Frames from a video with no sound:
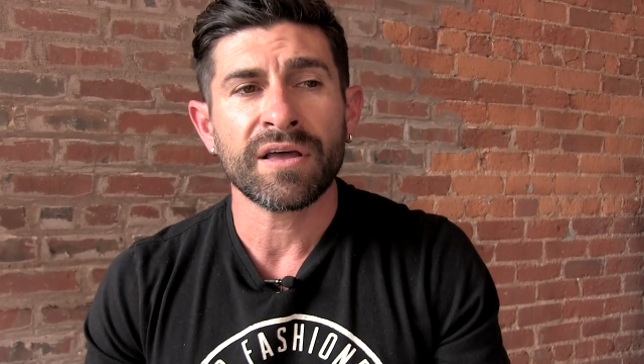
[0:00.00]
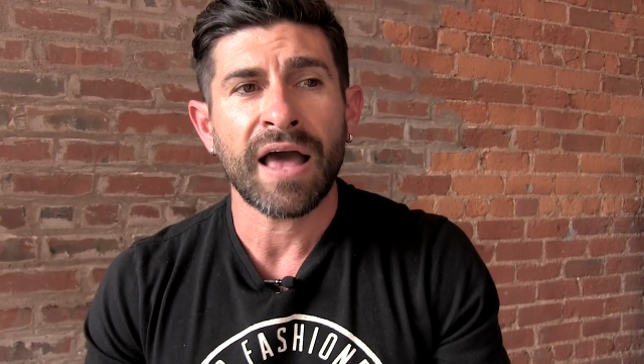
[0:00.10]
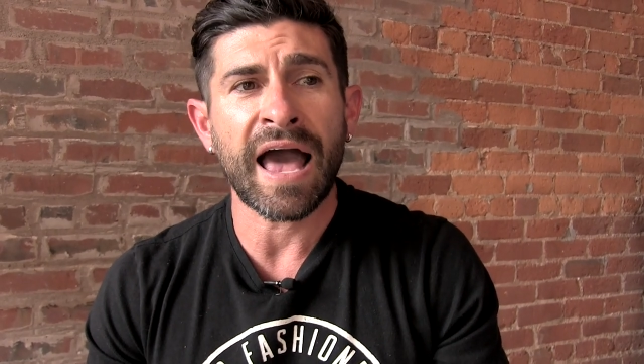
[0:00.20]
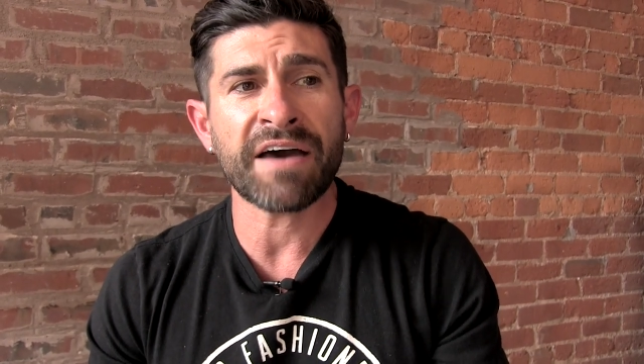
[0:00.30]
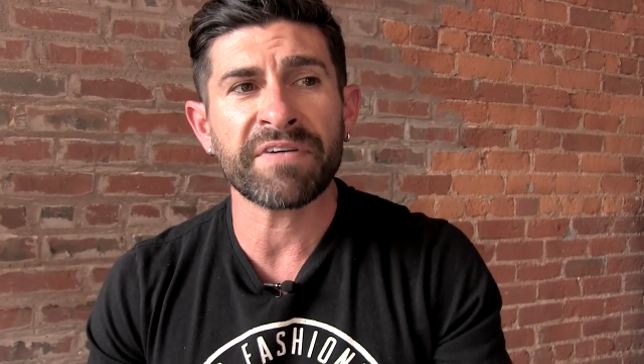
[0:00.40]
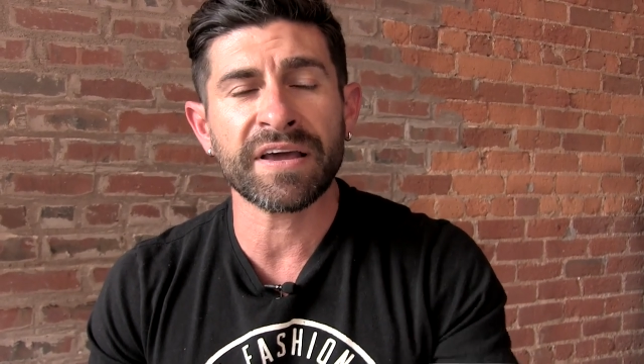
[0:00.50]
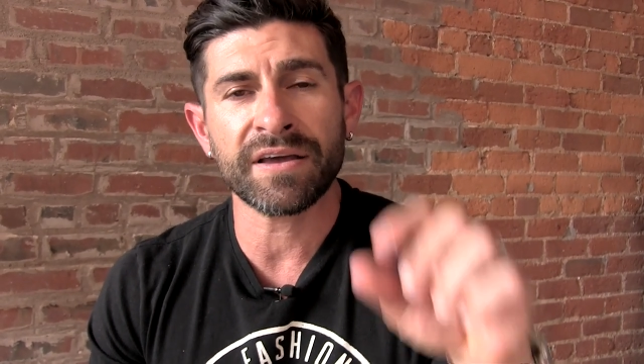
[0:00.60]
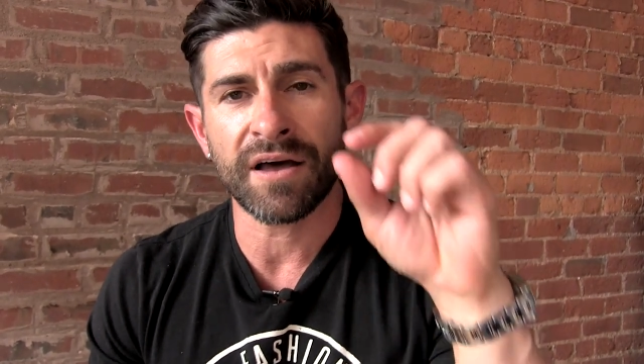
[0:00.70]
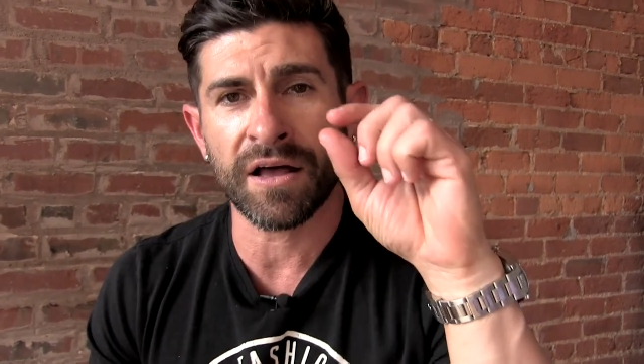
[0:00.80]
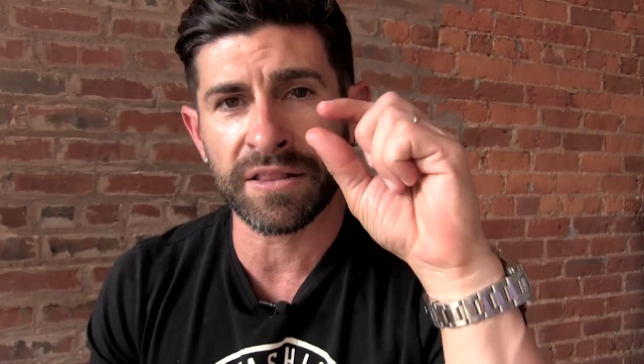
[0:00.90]

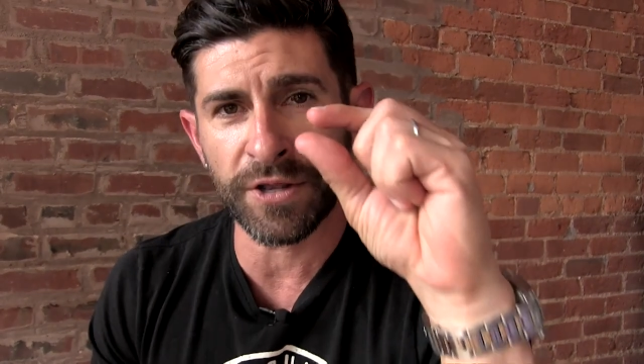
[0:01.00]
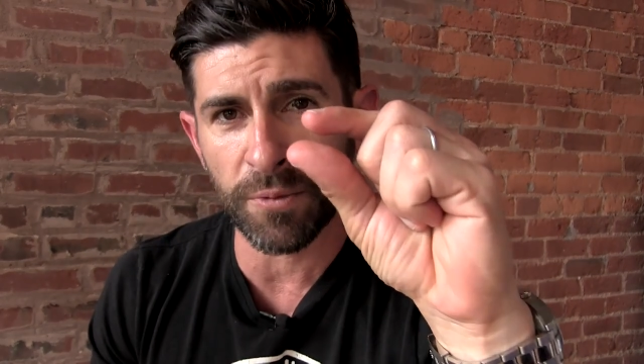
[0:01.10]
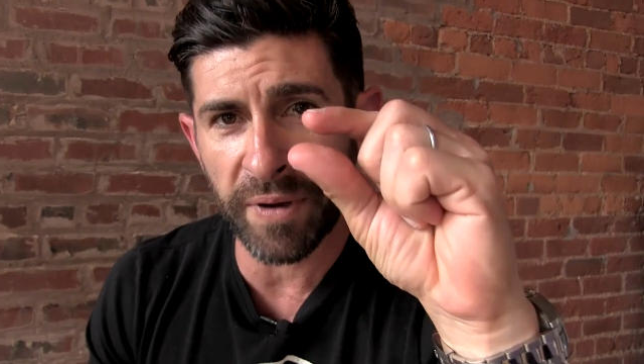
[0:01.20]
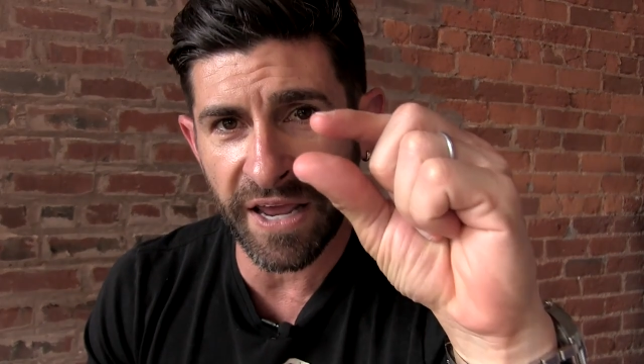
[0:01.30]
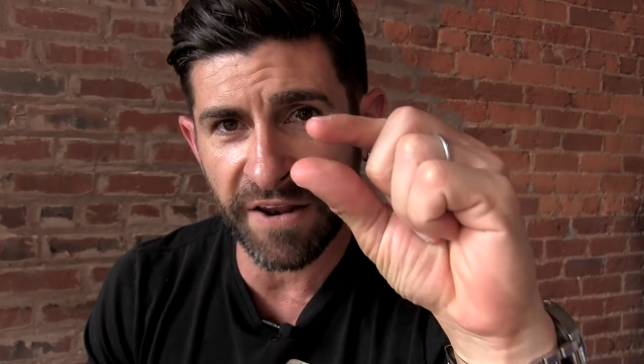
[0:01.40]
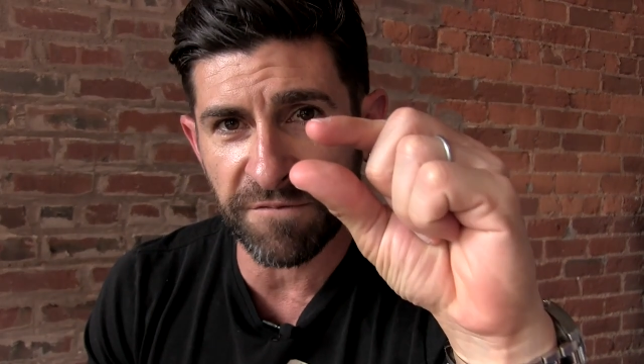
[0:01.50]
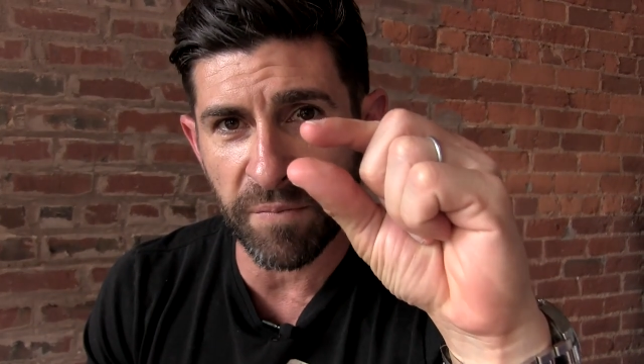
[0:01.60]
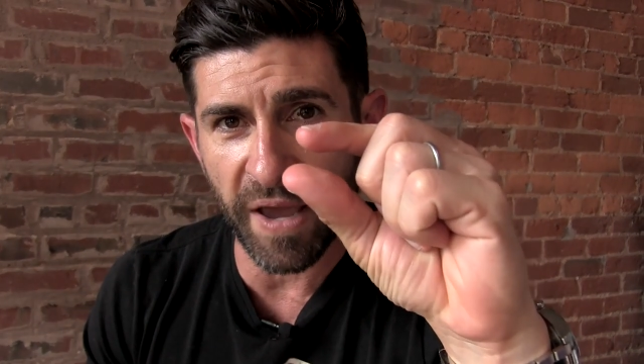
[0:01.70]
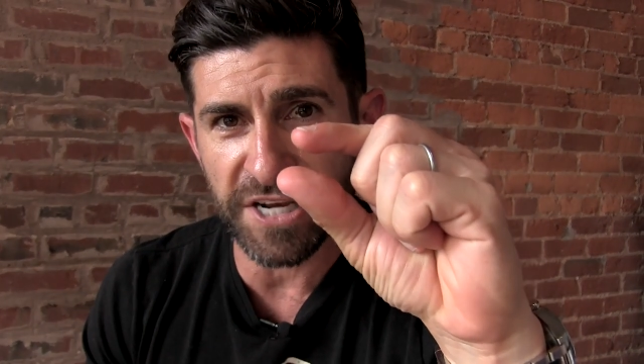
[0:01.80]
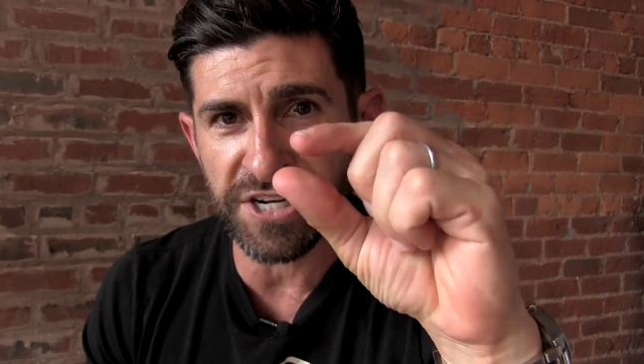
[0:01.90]
having a little bit of
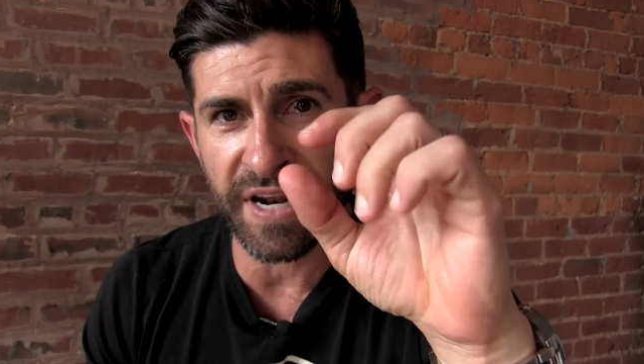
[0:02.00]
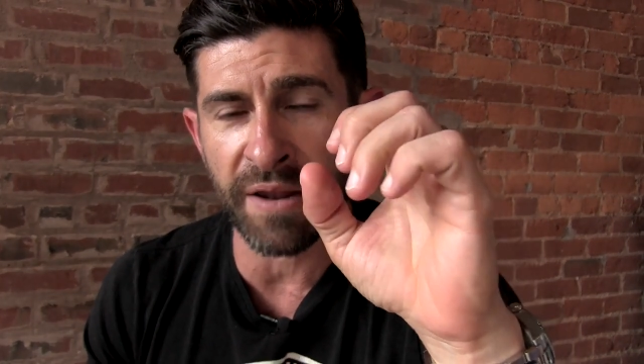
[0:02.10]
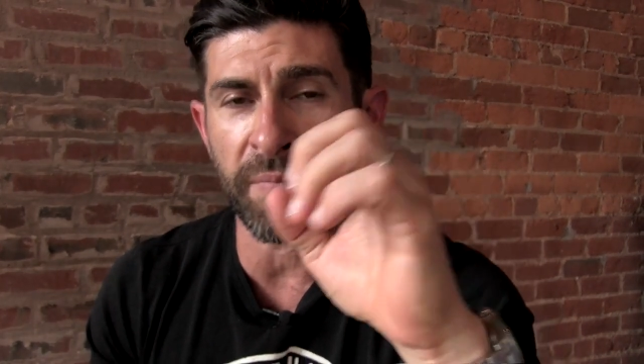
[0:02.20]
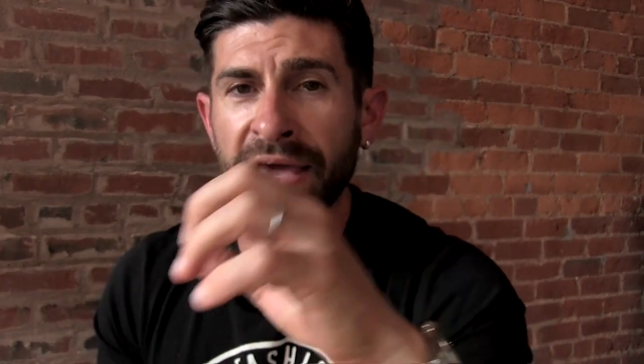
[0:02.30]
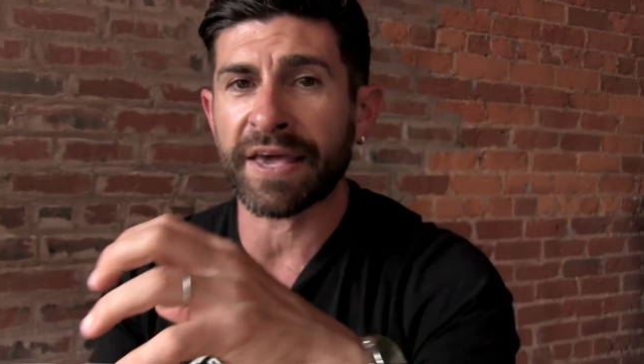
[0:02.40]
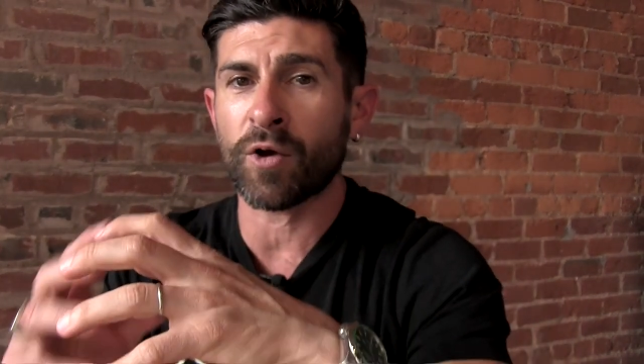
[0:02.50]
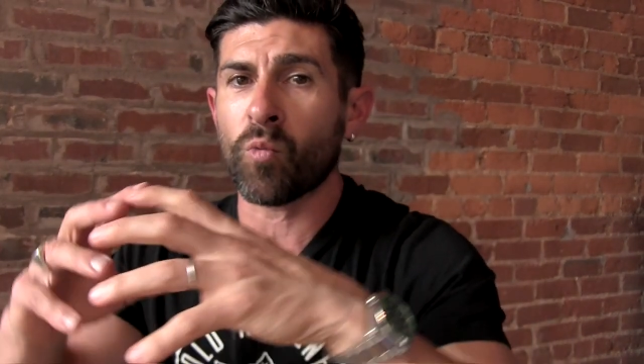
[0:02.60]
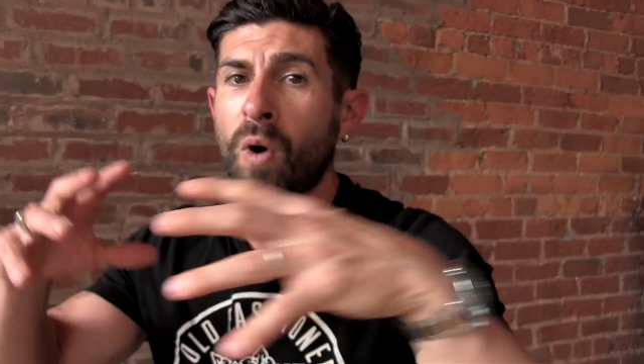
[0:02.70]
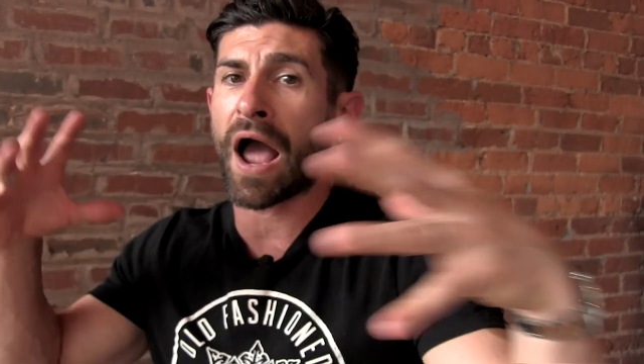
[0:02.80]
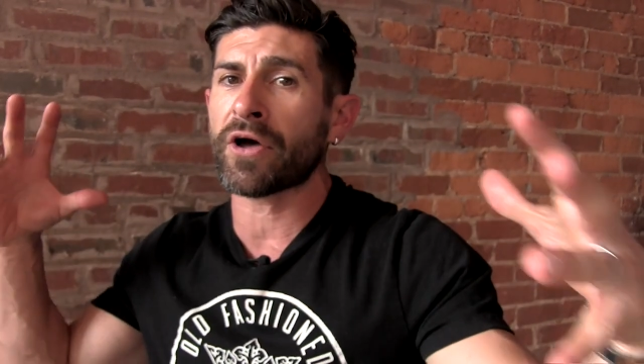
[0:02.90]
information and
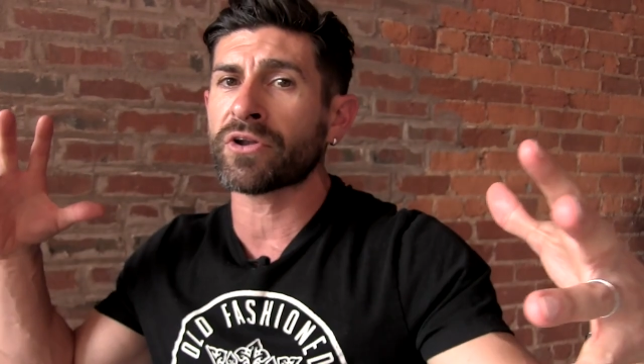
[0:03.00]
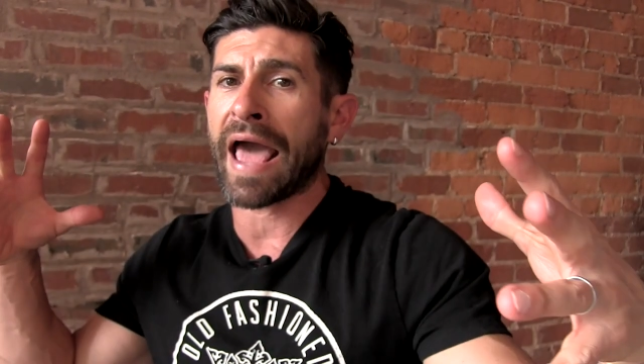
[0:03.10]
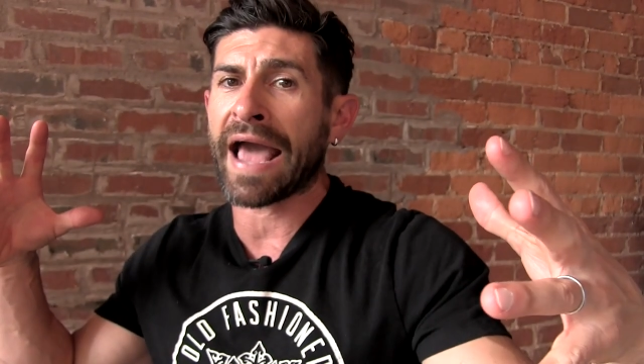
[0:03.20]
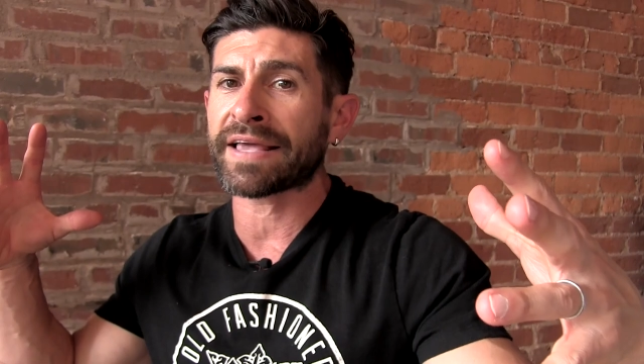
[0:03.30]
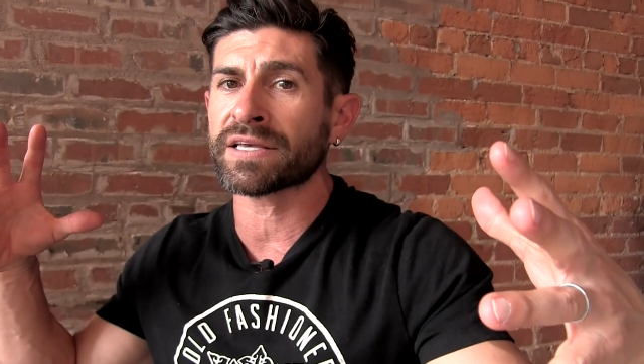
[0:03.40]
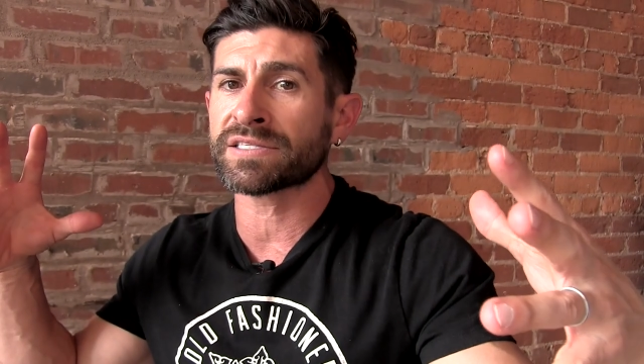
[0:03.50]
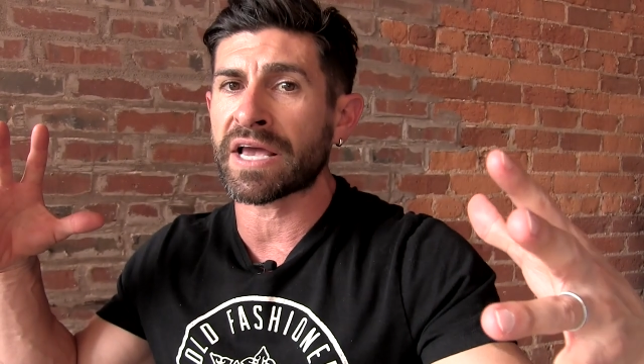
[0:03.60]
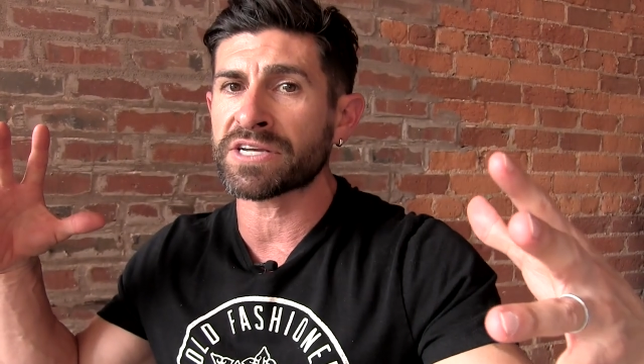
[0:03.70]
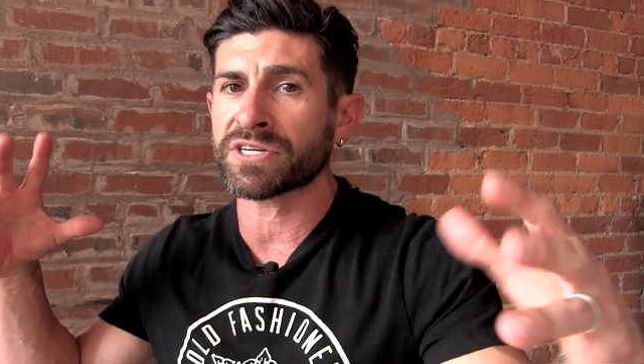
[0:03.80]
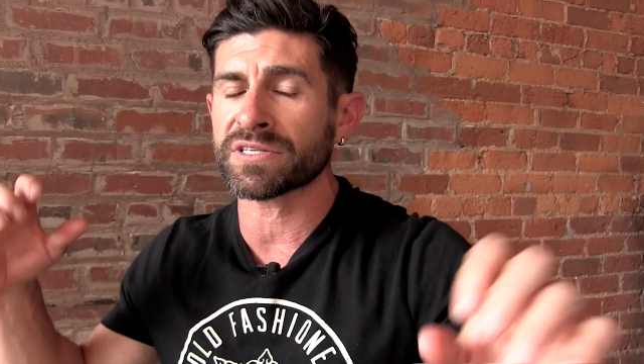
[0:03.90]
making wild
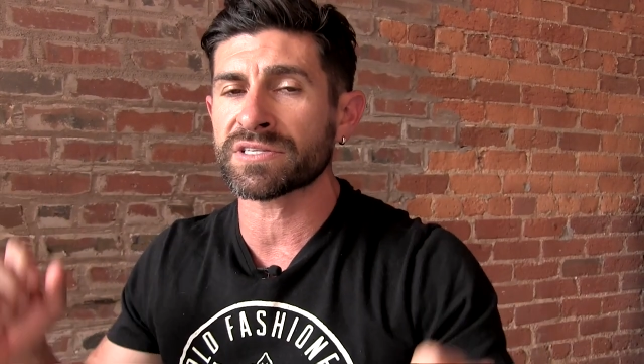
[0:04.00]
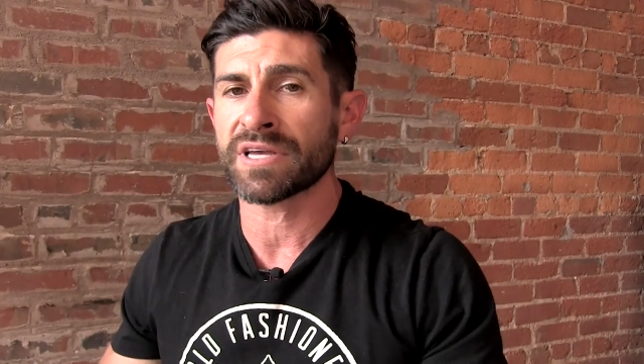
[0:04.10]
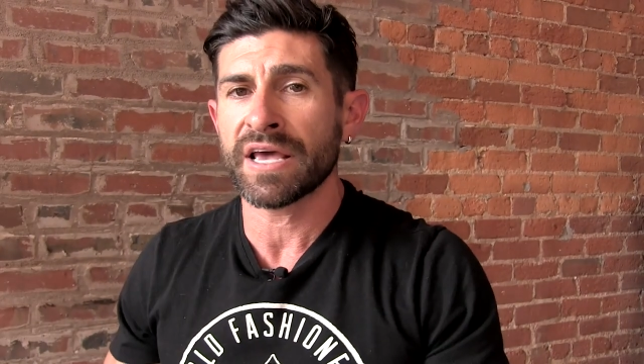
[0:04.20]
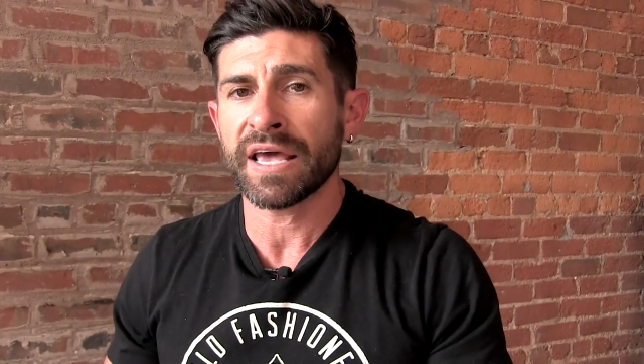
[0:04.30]
accusations.